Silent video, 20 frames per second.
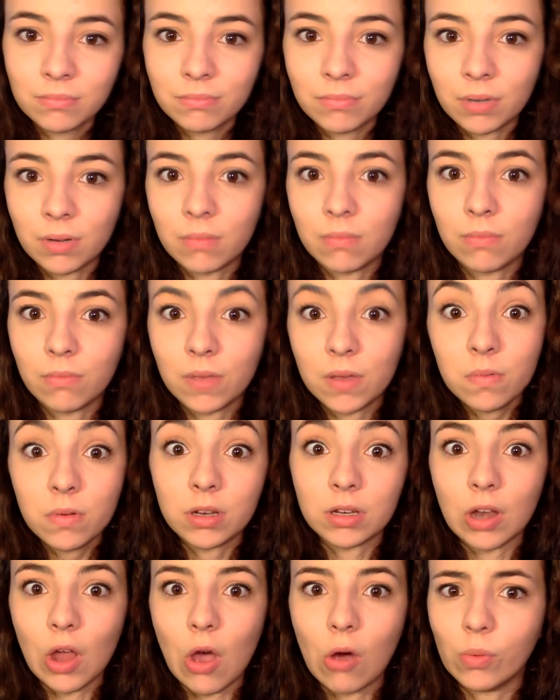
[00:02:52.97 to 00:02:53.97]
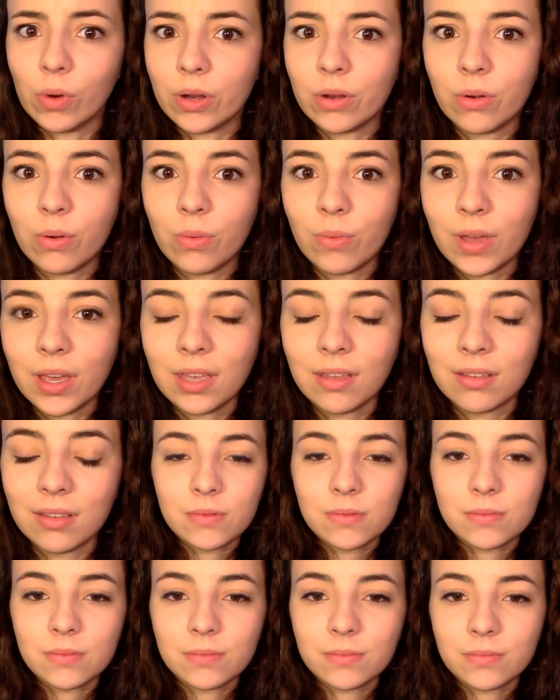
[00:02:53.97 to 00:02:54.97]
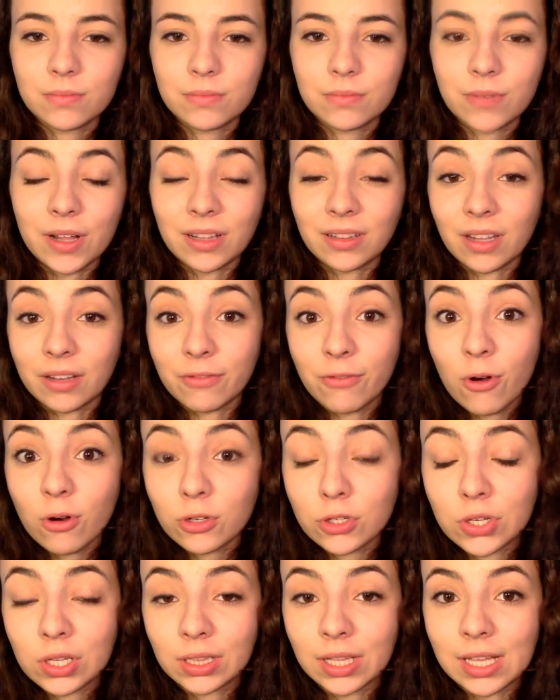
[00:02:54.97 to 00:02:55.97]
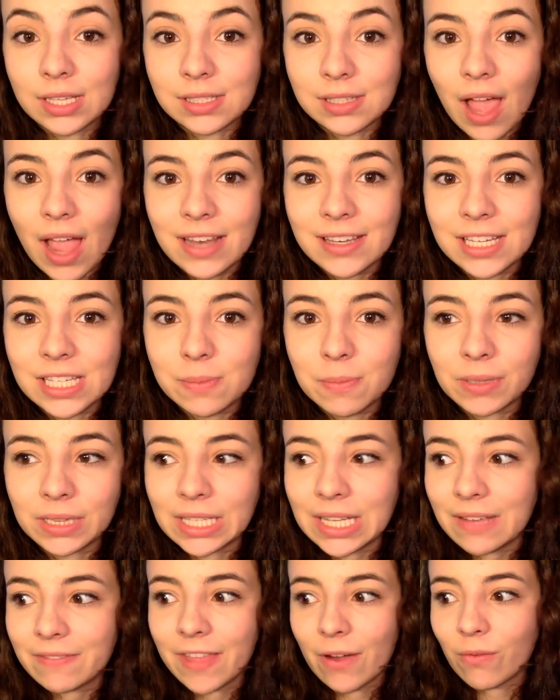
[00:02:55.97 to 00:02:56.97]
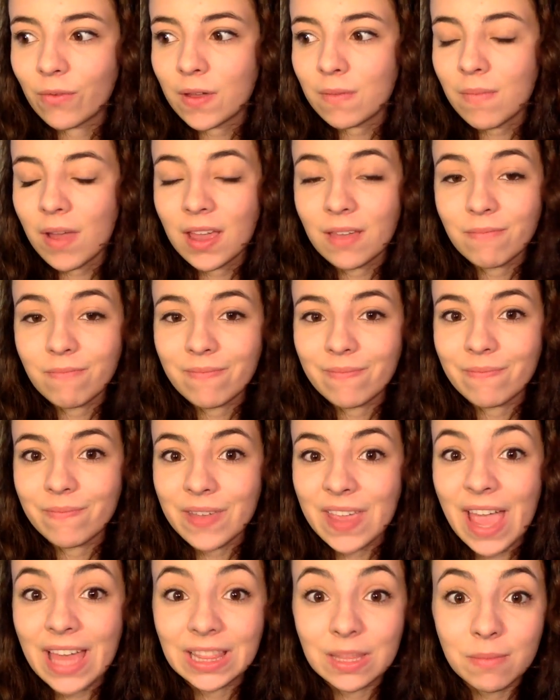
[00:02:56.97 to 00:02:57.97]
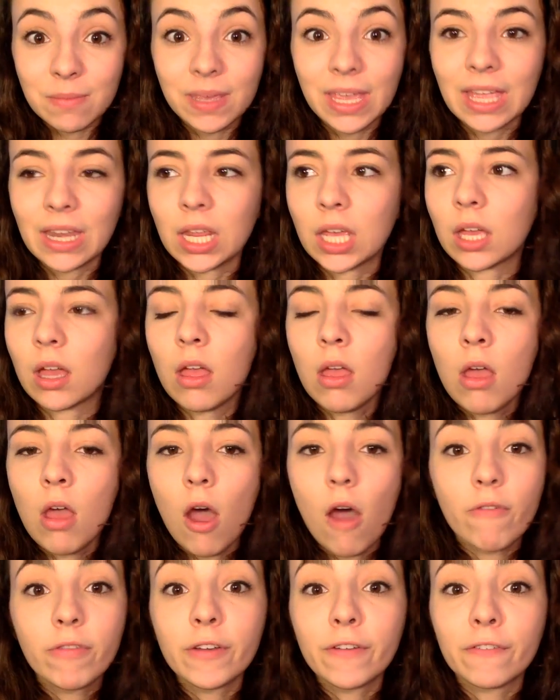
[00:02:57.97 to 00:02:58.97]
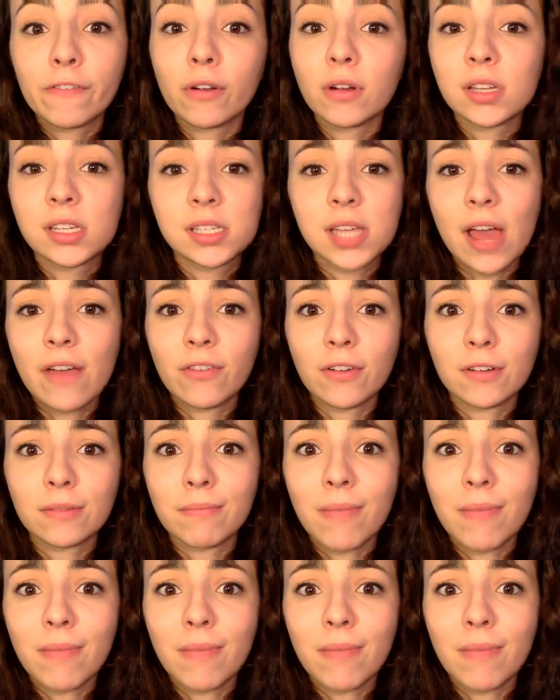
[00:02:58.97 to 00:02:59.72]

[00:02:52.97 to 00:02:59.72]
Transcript: But we would know, wouldn't we? Well, unfortunately, scientists believe that we might be at the beginning of the first ever